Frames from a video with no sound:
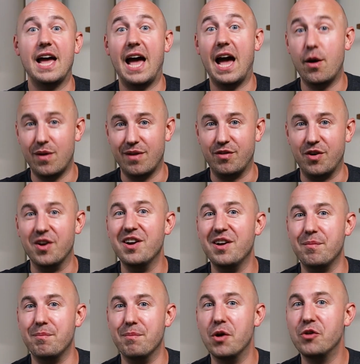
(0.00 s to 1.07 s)
However,
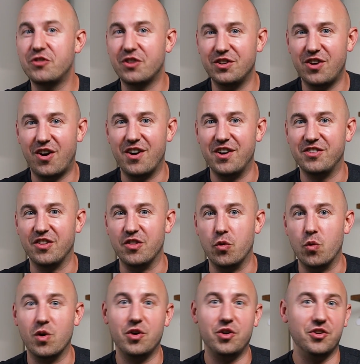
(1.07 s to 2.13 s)
most guitarists in the
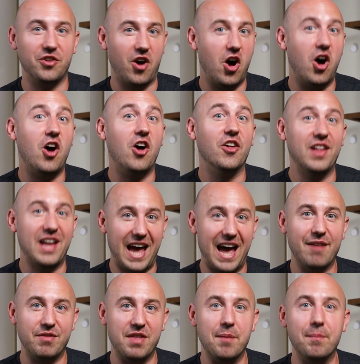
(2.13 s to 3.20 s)
world all
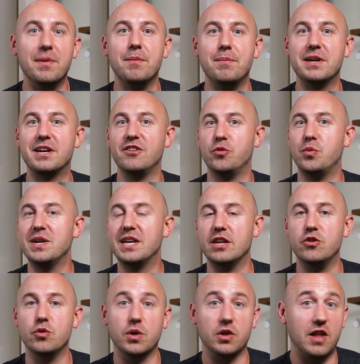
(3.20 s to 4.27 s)
have them because we
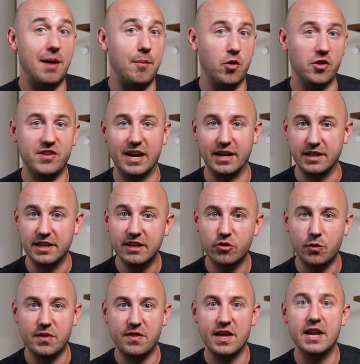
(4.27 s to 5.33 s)
can do a lot more
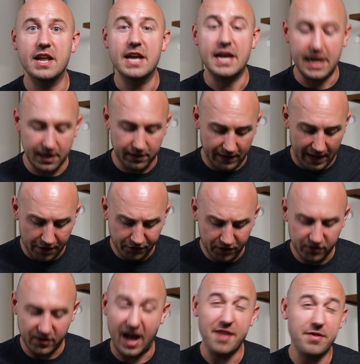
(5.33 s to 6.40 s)
techniques with it. It allows
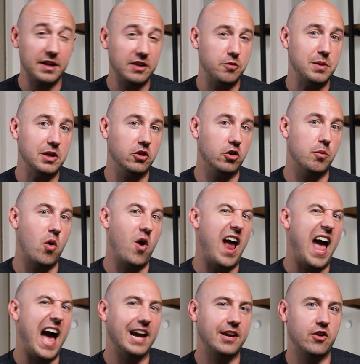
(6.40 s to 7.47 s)
us, I think, to be a little more
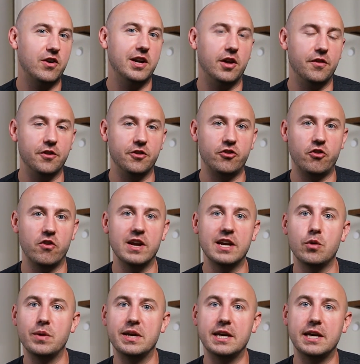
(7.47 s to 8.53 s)
accurate on the
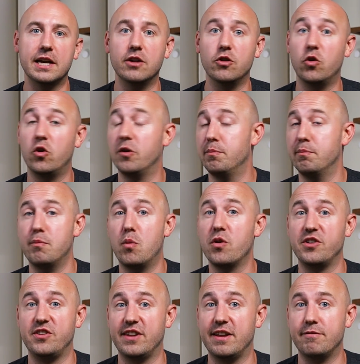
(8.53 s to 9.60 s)
string. We can get a little
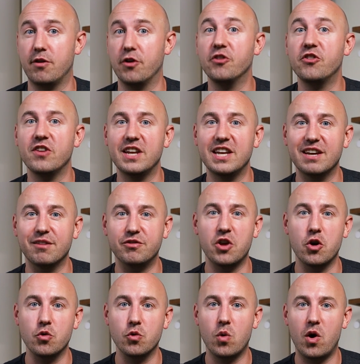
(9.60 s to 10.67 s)
more diversity of
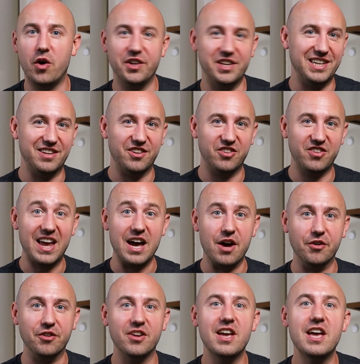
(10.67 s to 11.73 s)
tone quality and
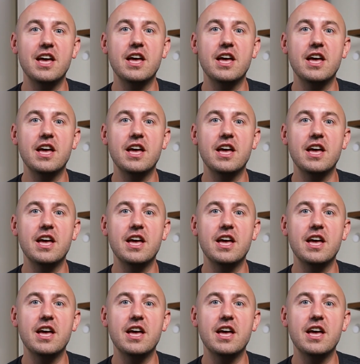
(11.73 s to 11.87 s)
sound.